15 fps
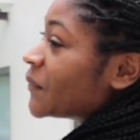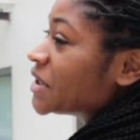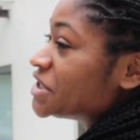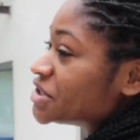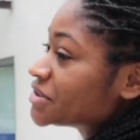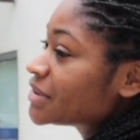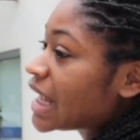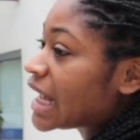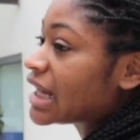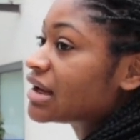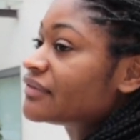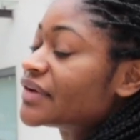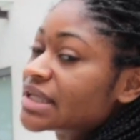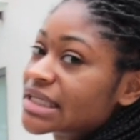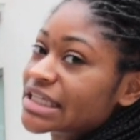We do
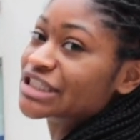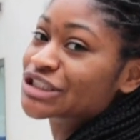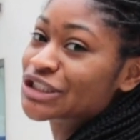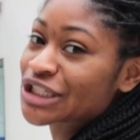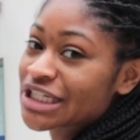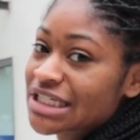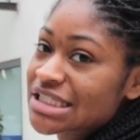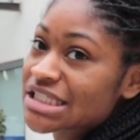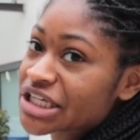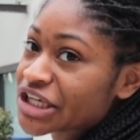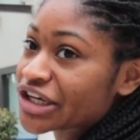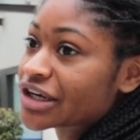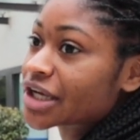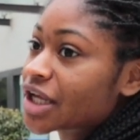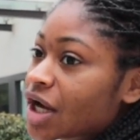have an entry
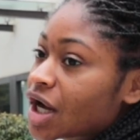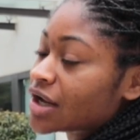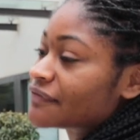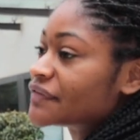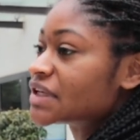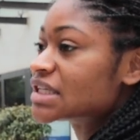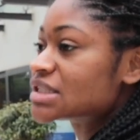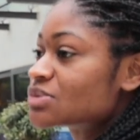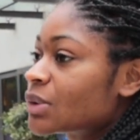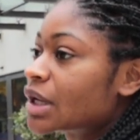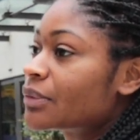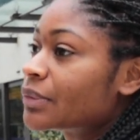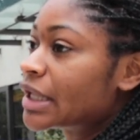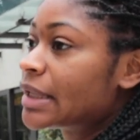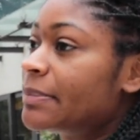security office
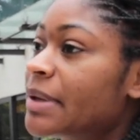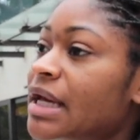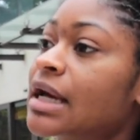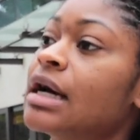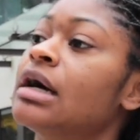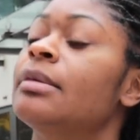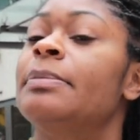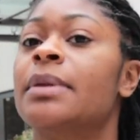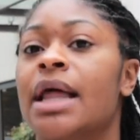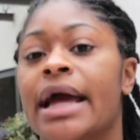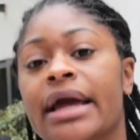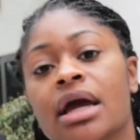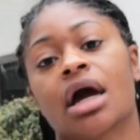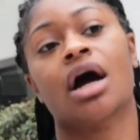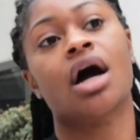where we pick up
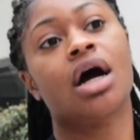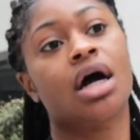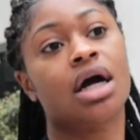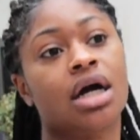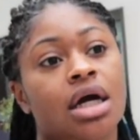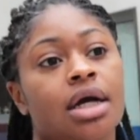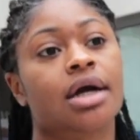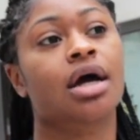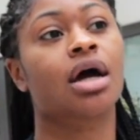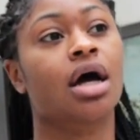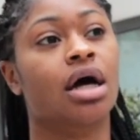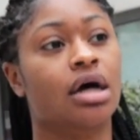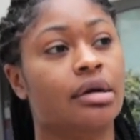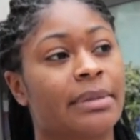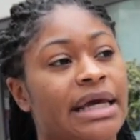like our
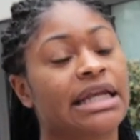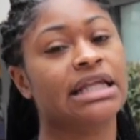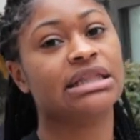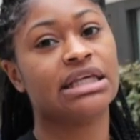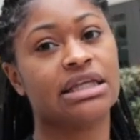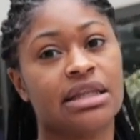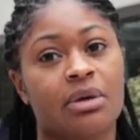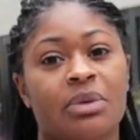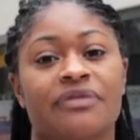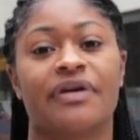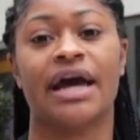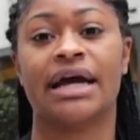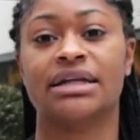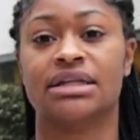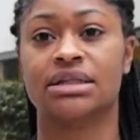um, anything that we've
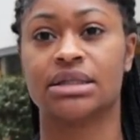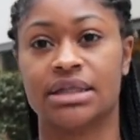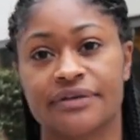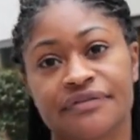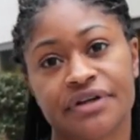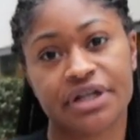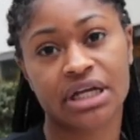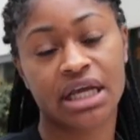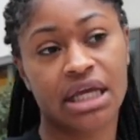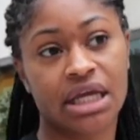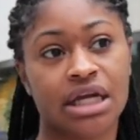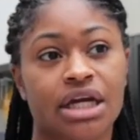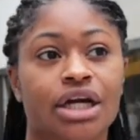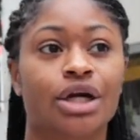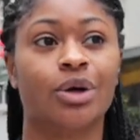had delivered
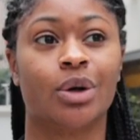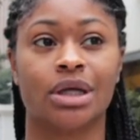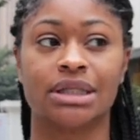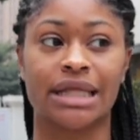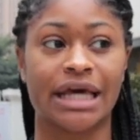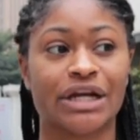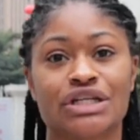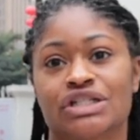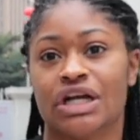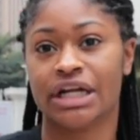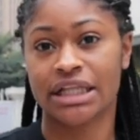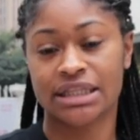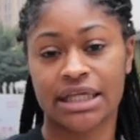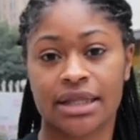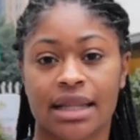here or letters or
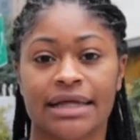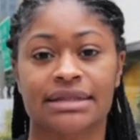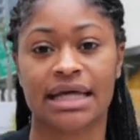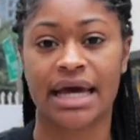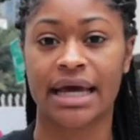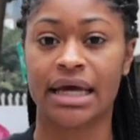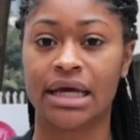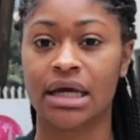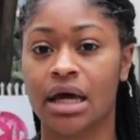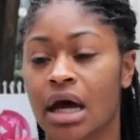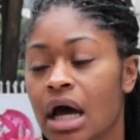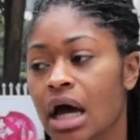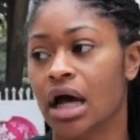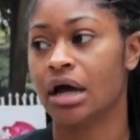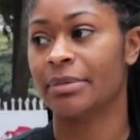anything like that,
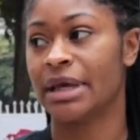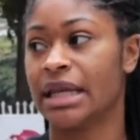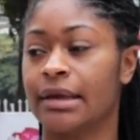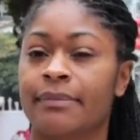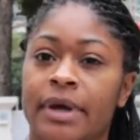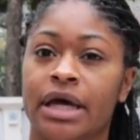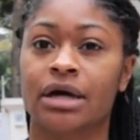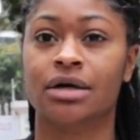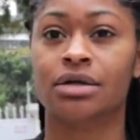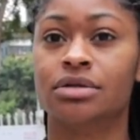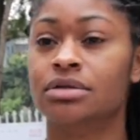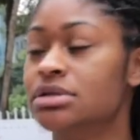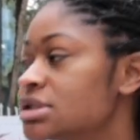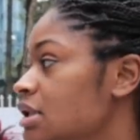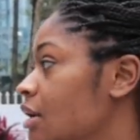um, any mail.
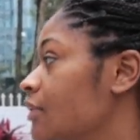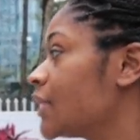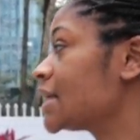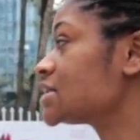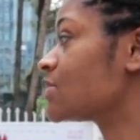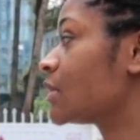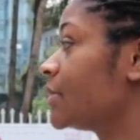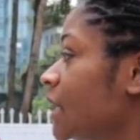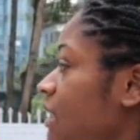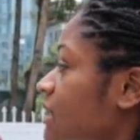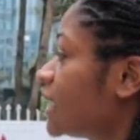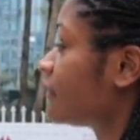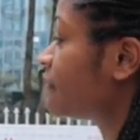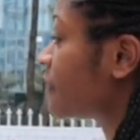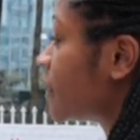So that's where we get
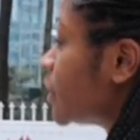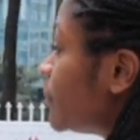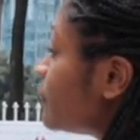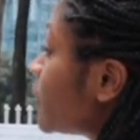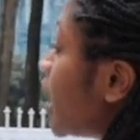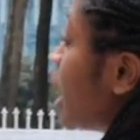that from.